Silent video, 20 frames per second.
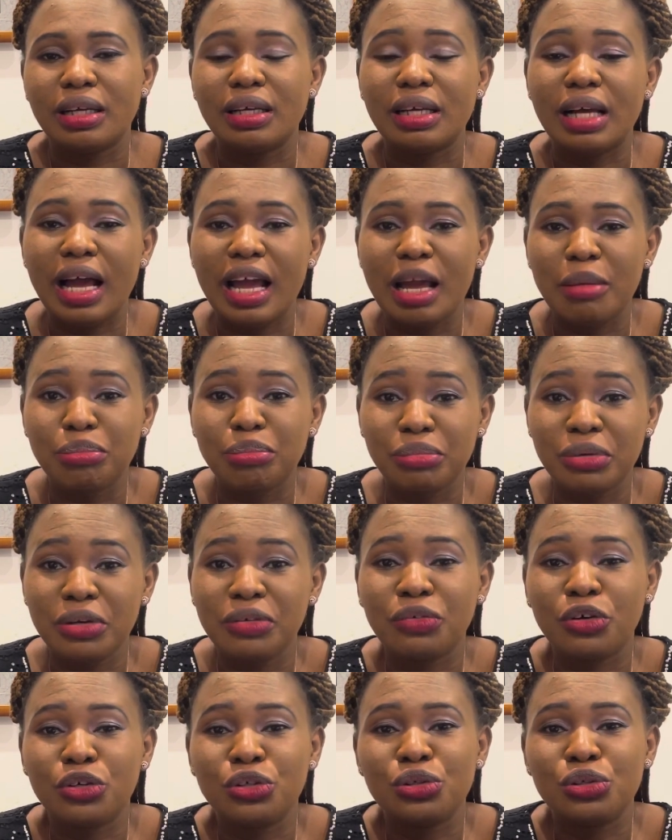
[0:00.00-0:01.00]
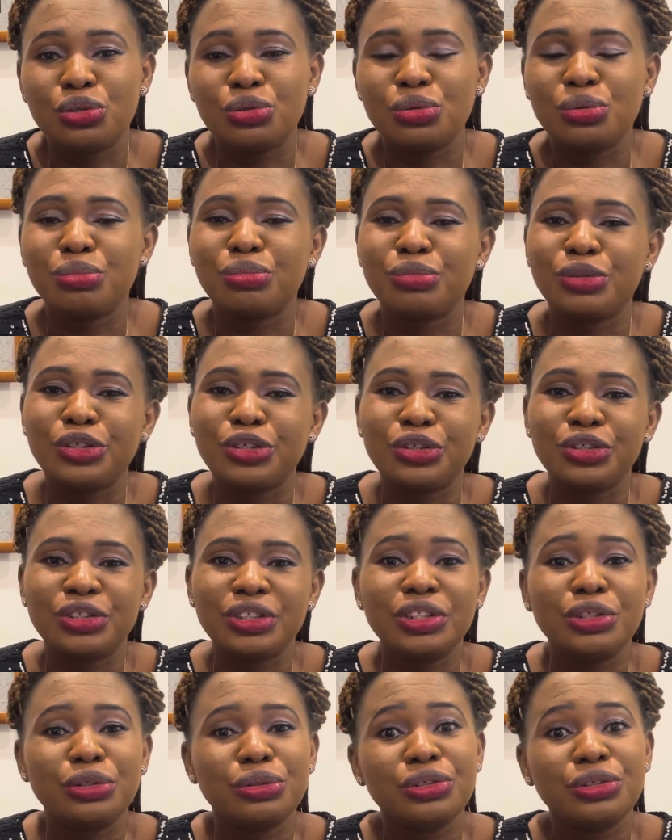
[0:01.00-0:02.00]
I am praying for you too, because
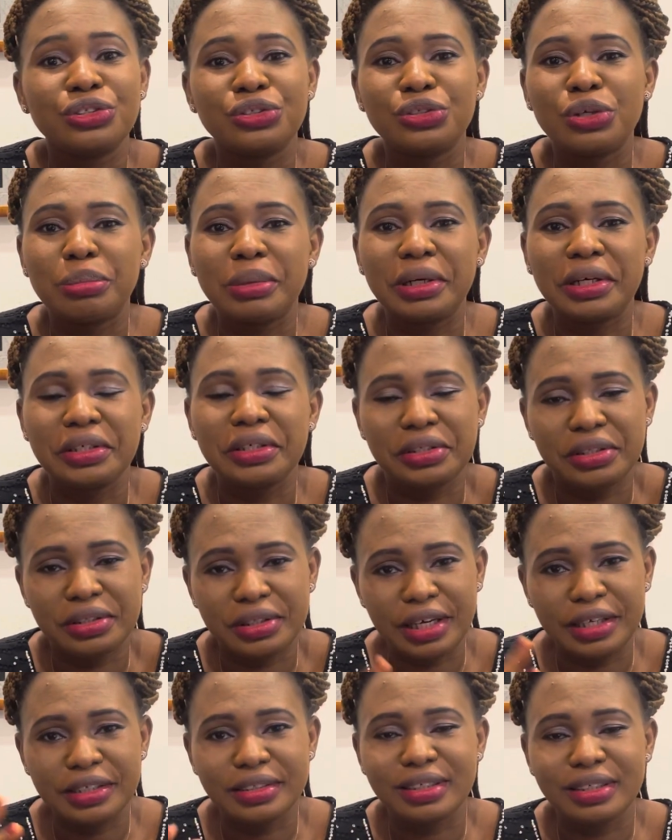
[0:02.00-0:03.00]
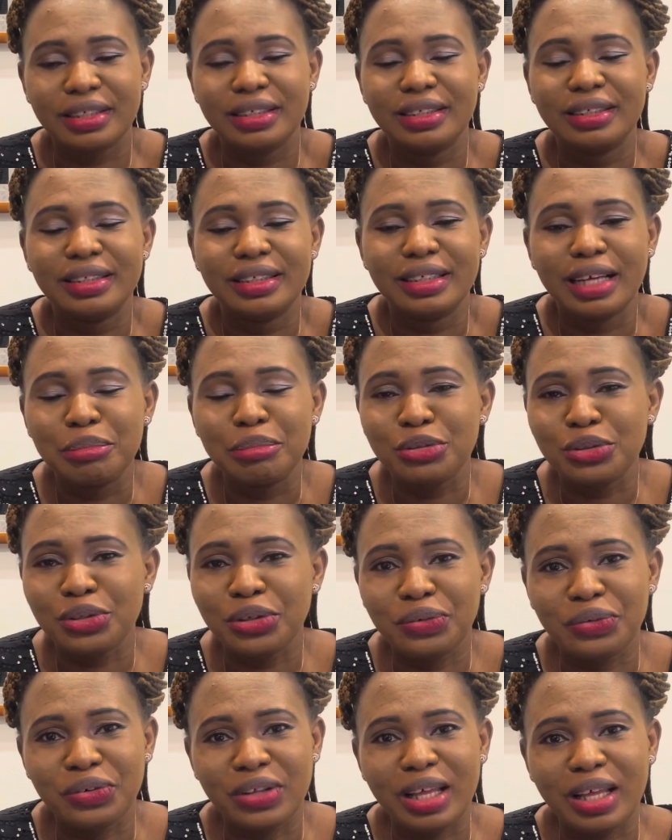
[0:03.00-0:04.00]
she too, she's not married, and I'm sorry
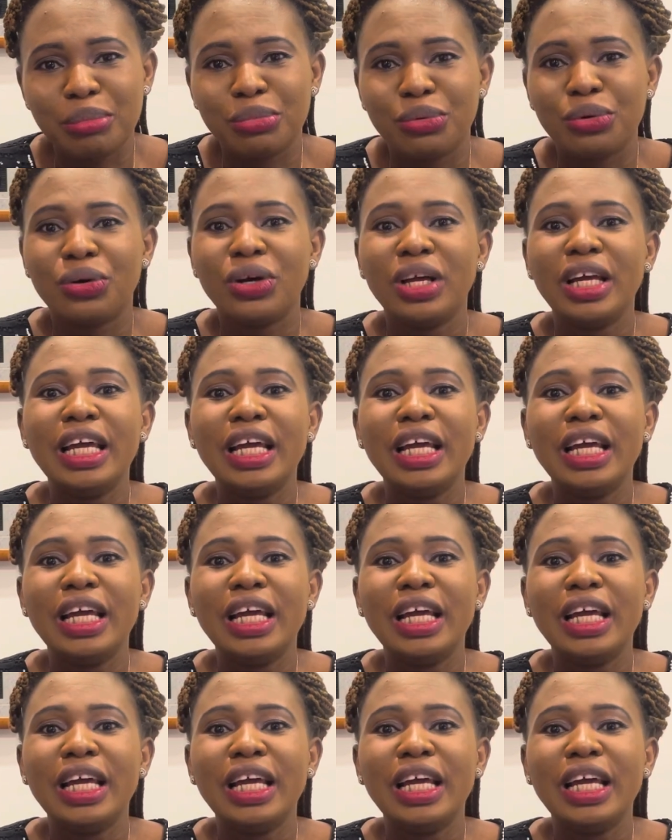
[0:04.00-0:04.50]
for that, but